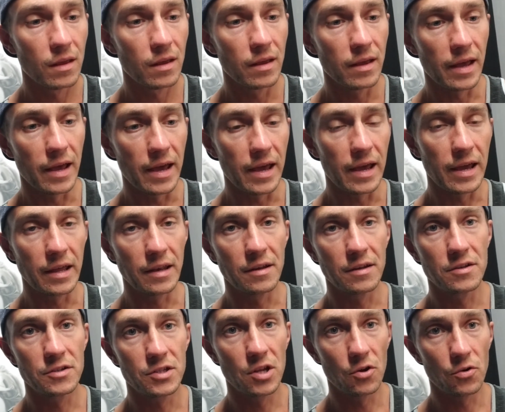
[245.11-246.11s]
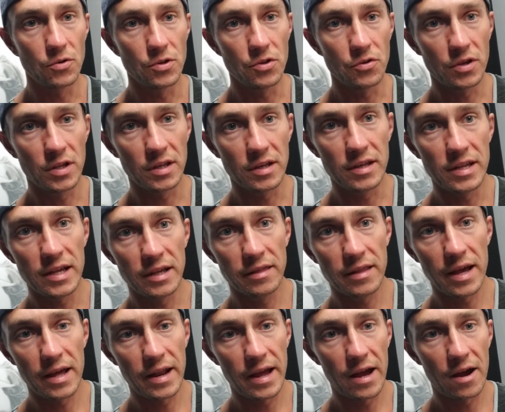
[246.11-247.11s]
And so you can dig
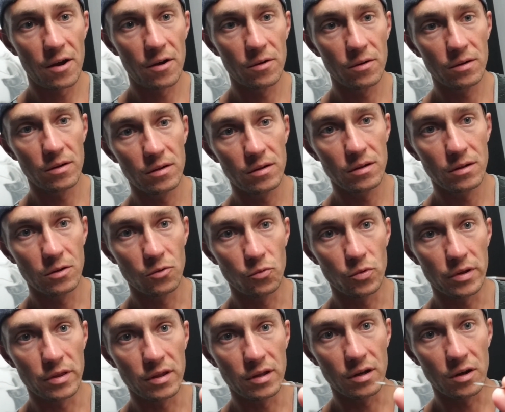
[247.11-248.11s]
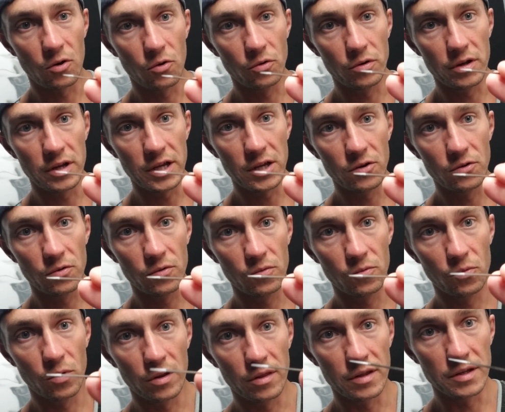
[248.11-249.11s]
that out with an old needle
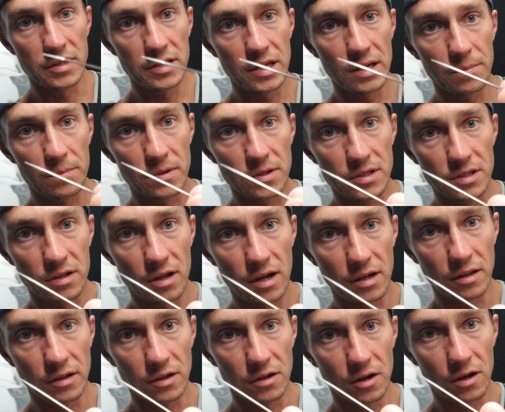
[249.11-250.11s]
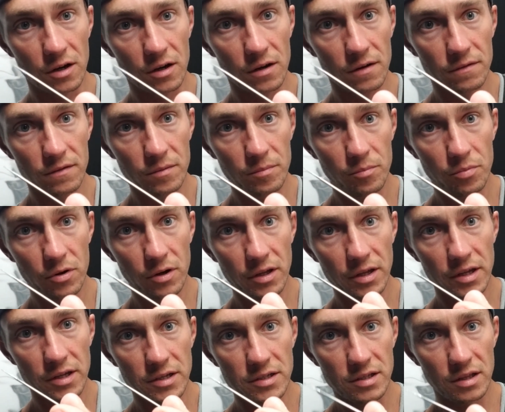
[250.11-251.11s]
where the tip is slightly curved pretty
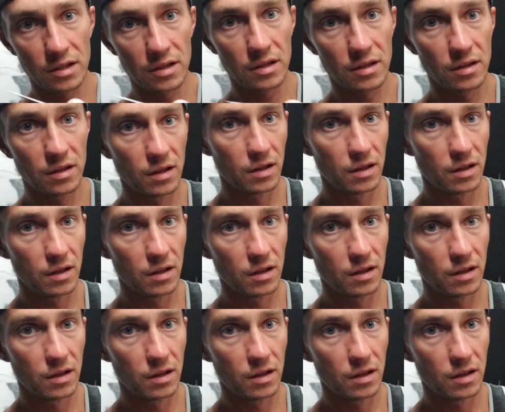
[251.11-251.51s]
easily.